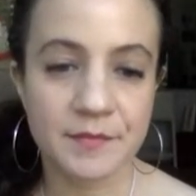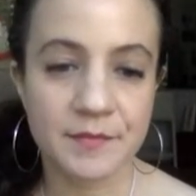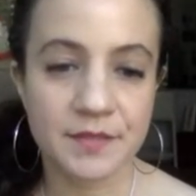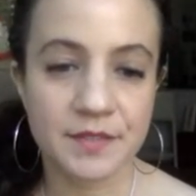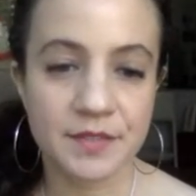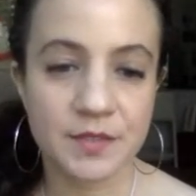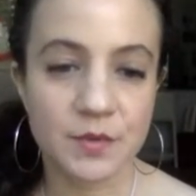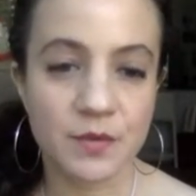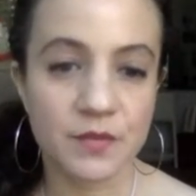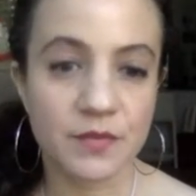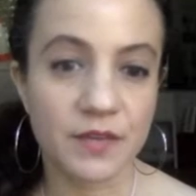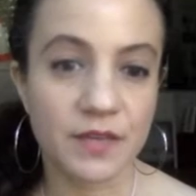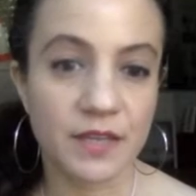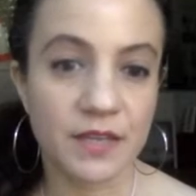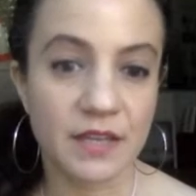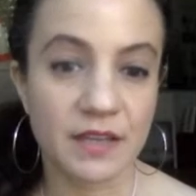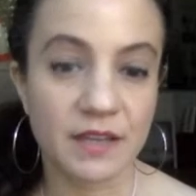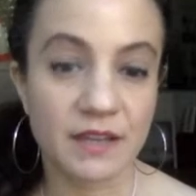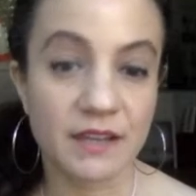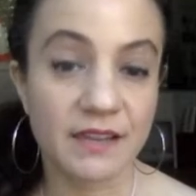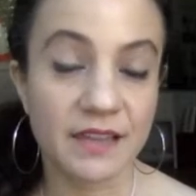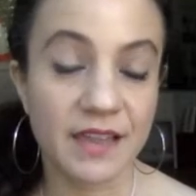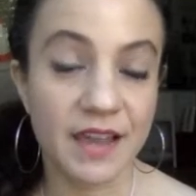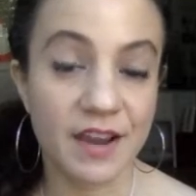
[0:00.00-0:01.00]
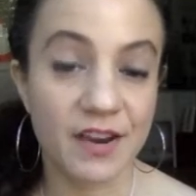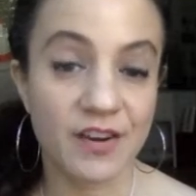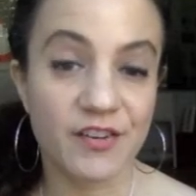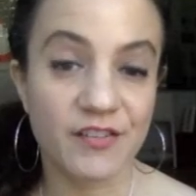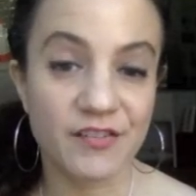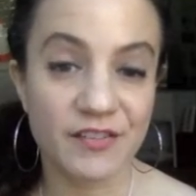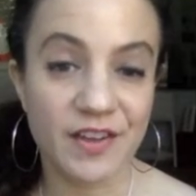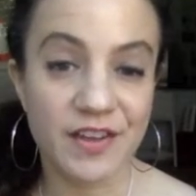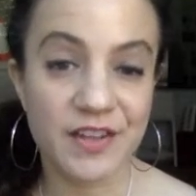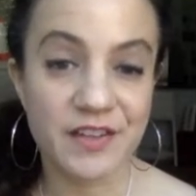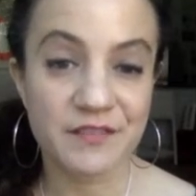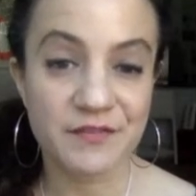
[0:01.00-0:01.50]
So if I can
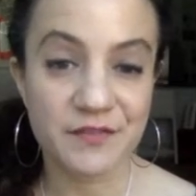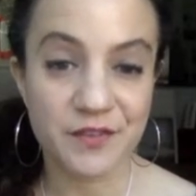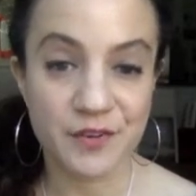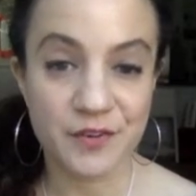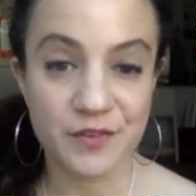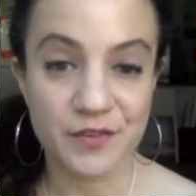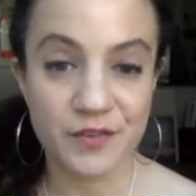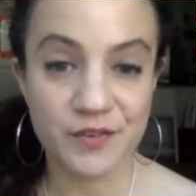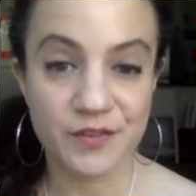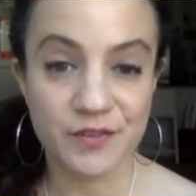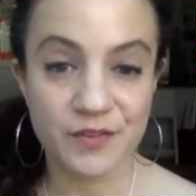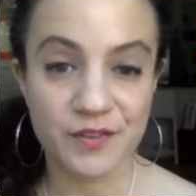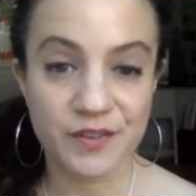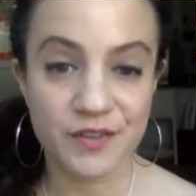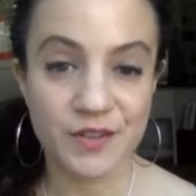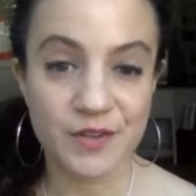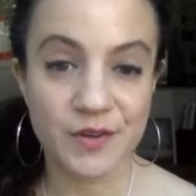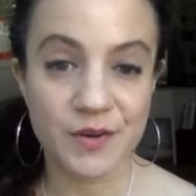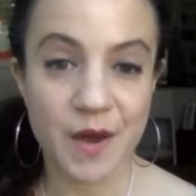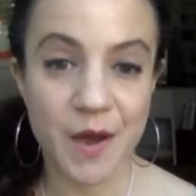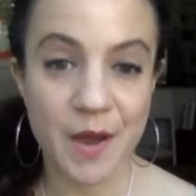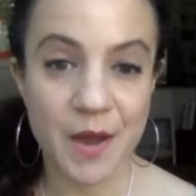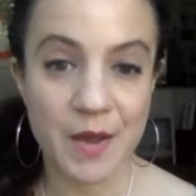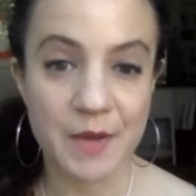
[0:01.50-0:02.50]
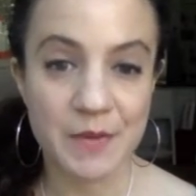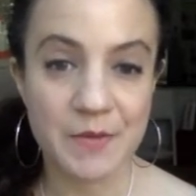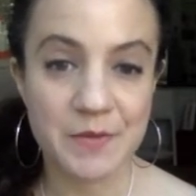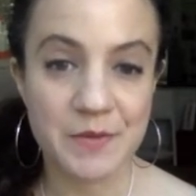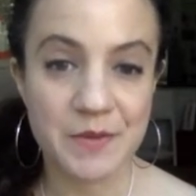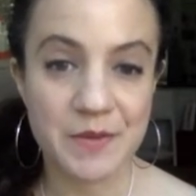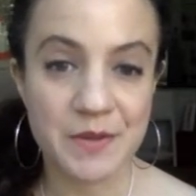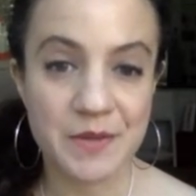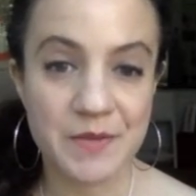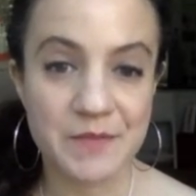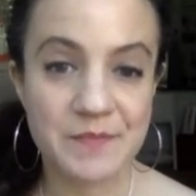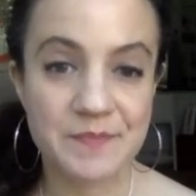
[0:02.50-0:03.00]
clarify it further for you, I
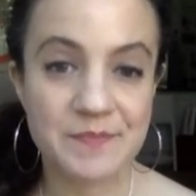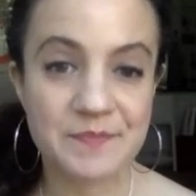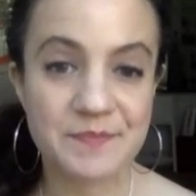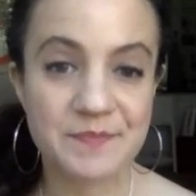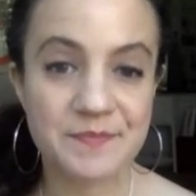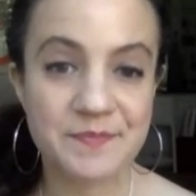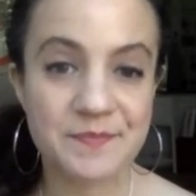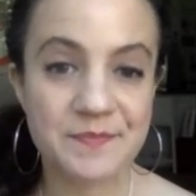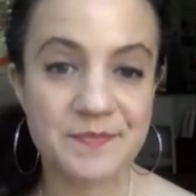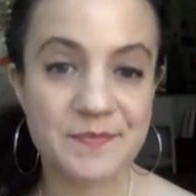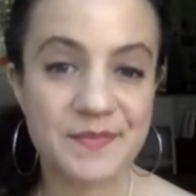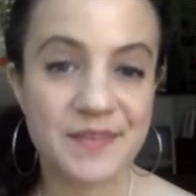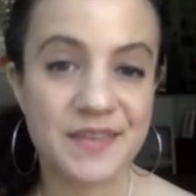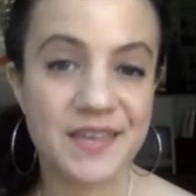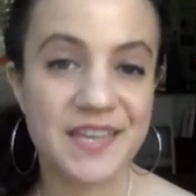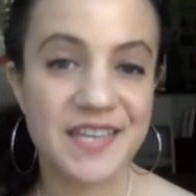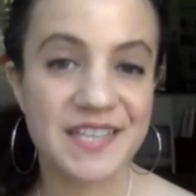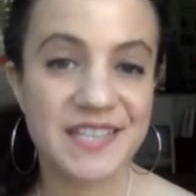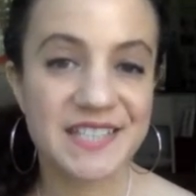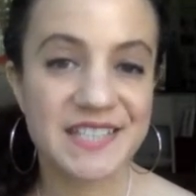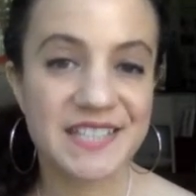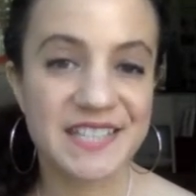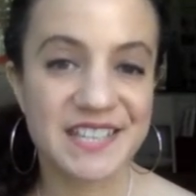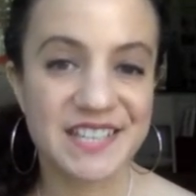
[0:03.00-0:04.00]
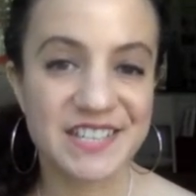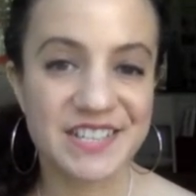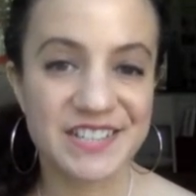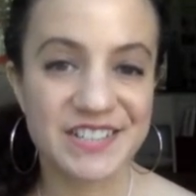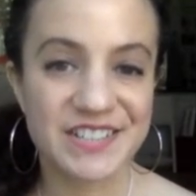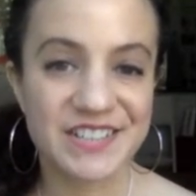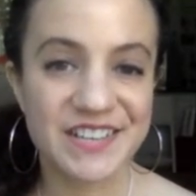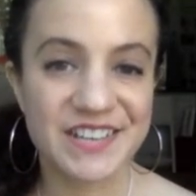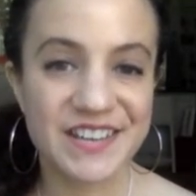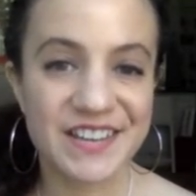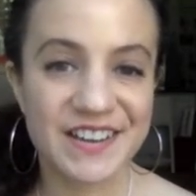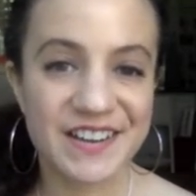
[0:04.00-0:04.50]
will. Take good
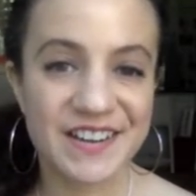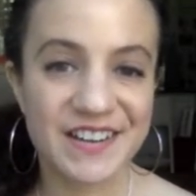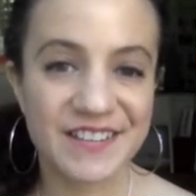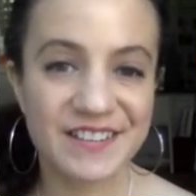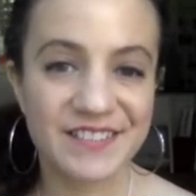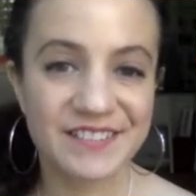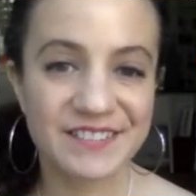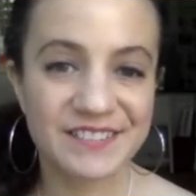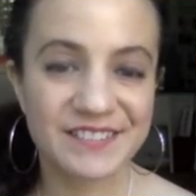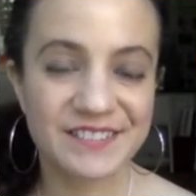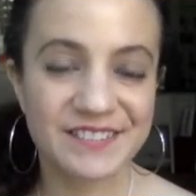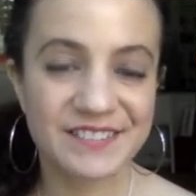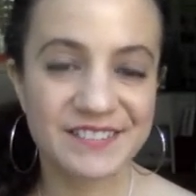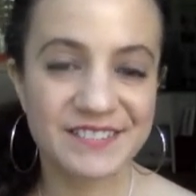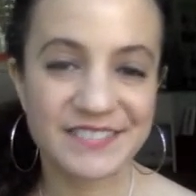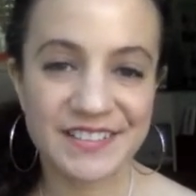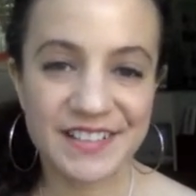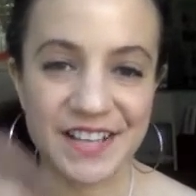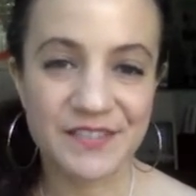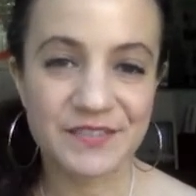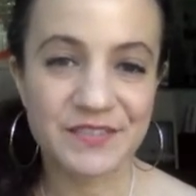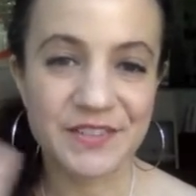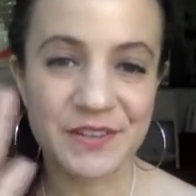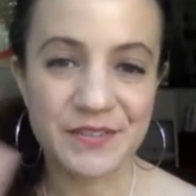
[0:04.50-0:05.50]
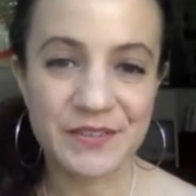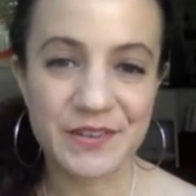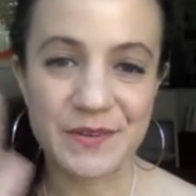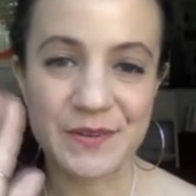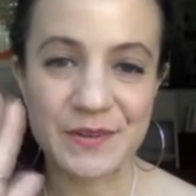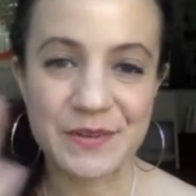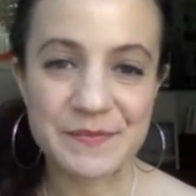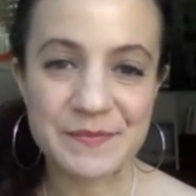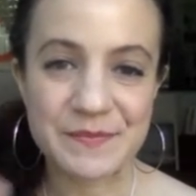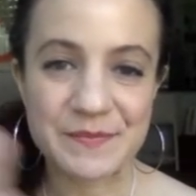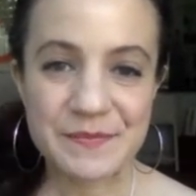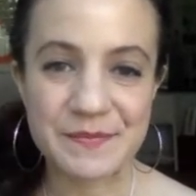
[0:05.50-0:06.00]
care. Love to
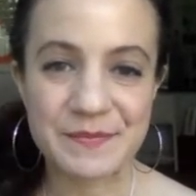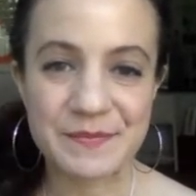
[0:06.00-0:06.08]
everyone.